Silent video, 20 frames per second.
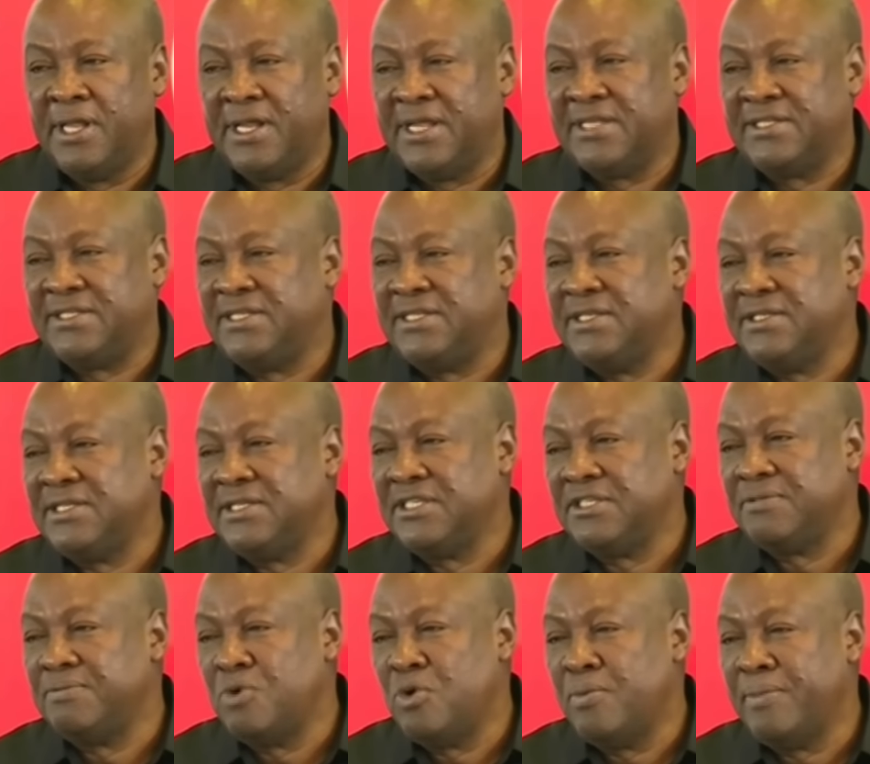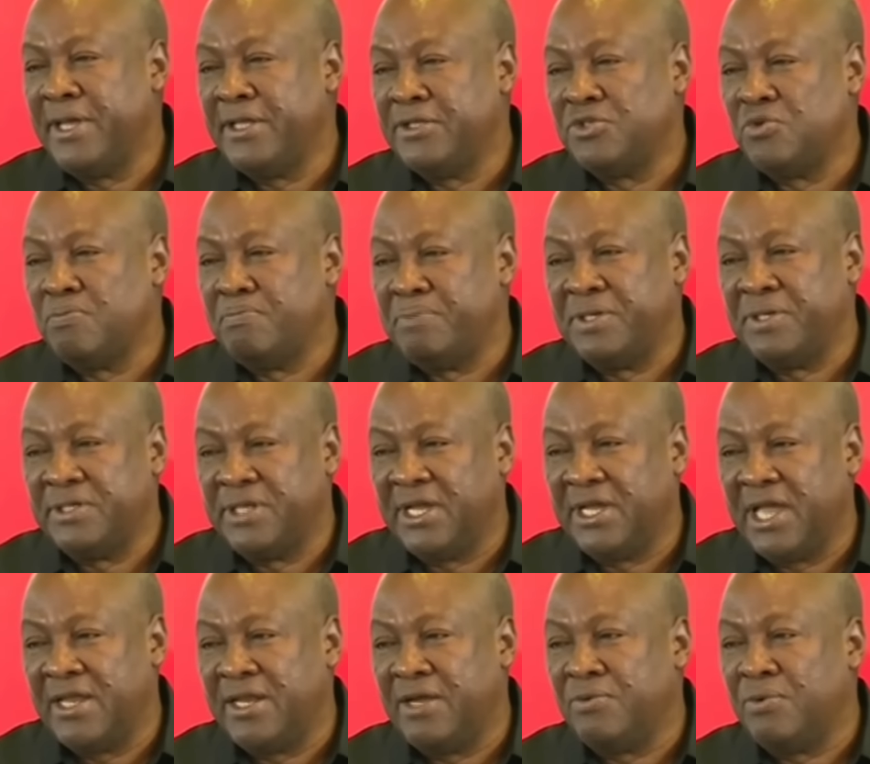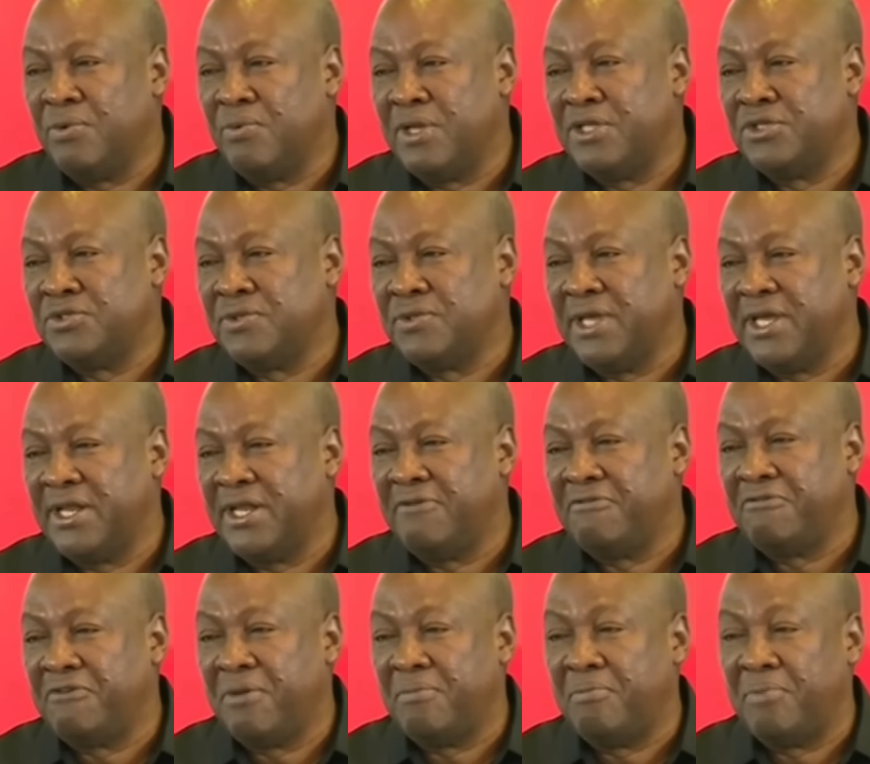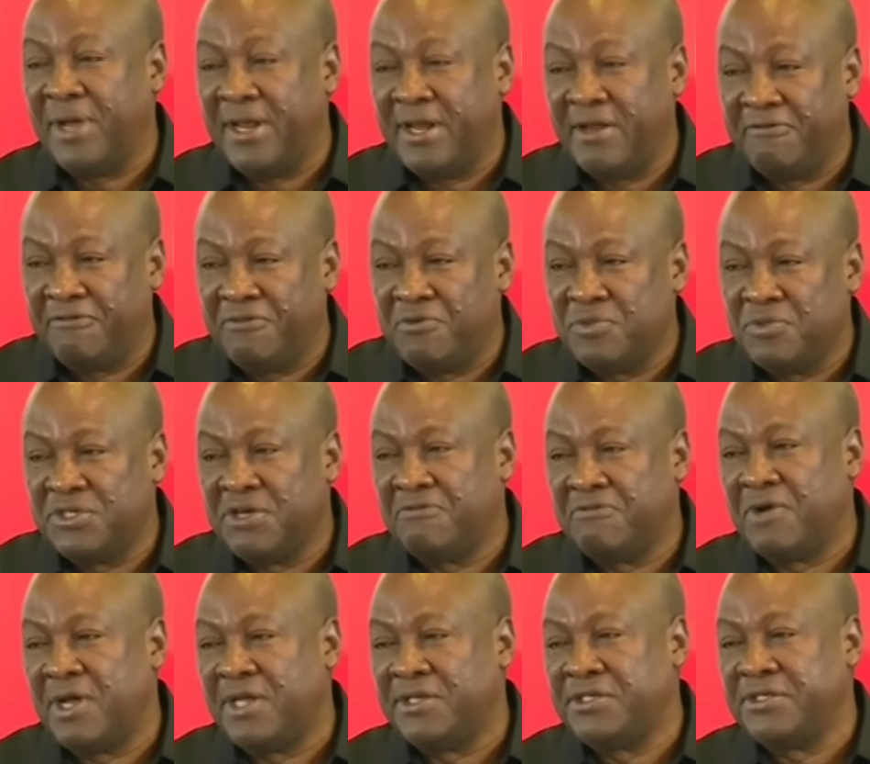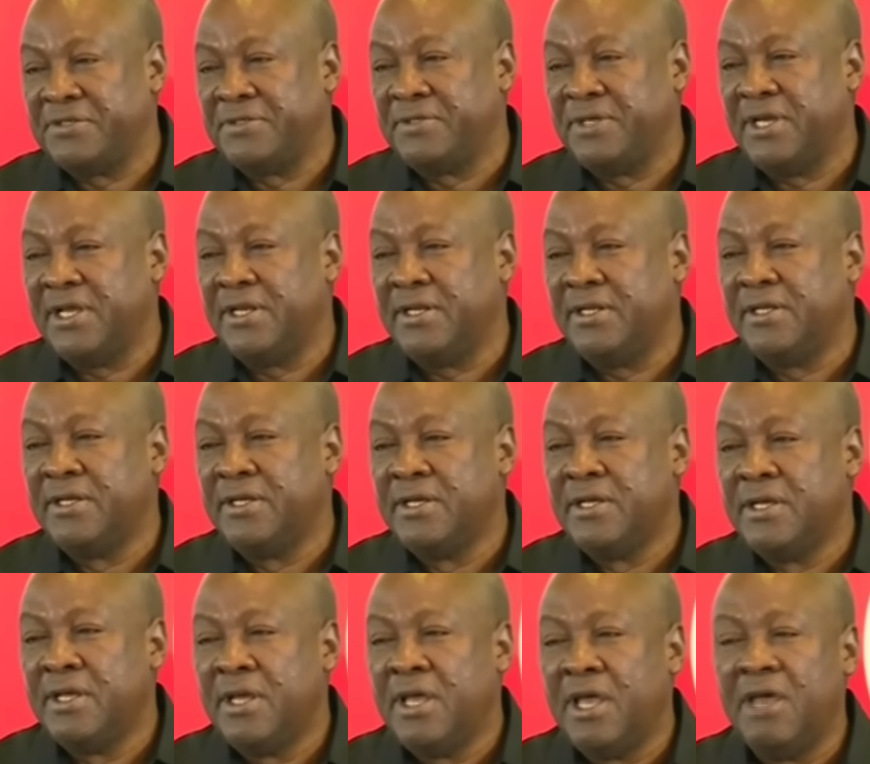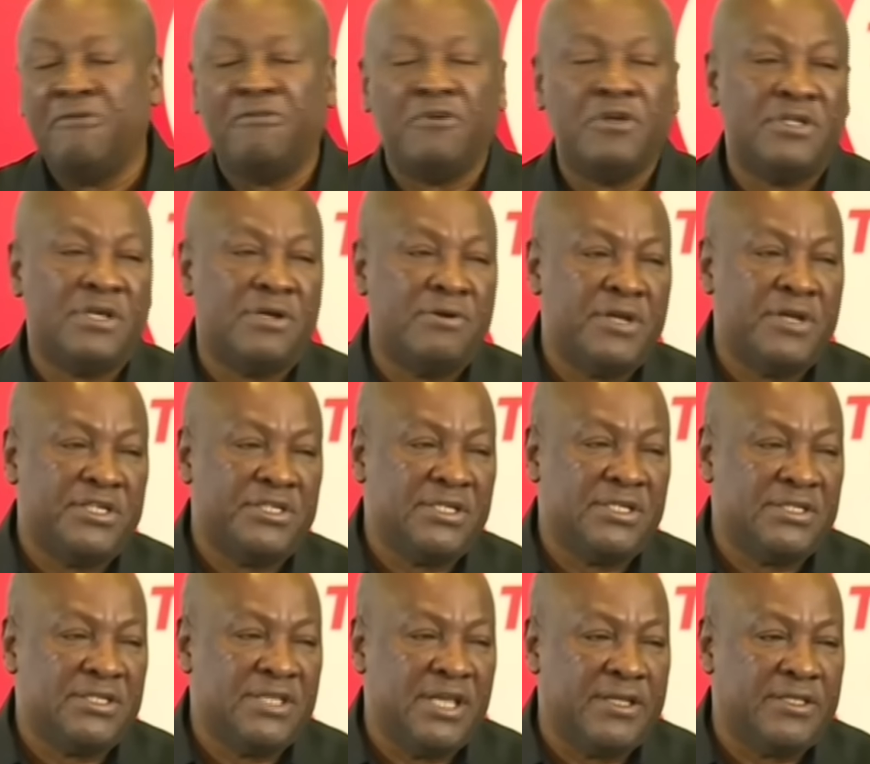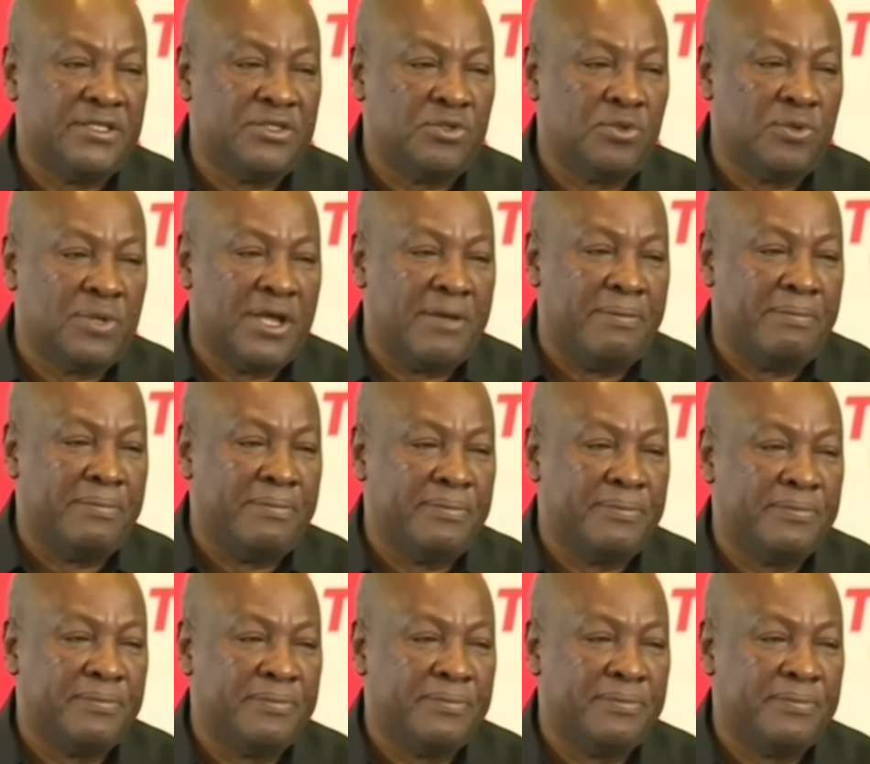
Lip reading: Let us seize this moment to build the Ghana we want together for a brighter future for our children and for generations yet to come.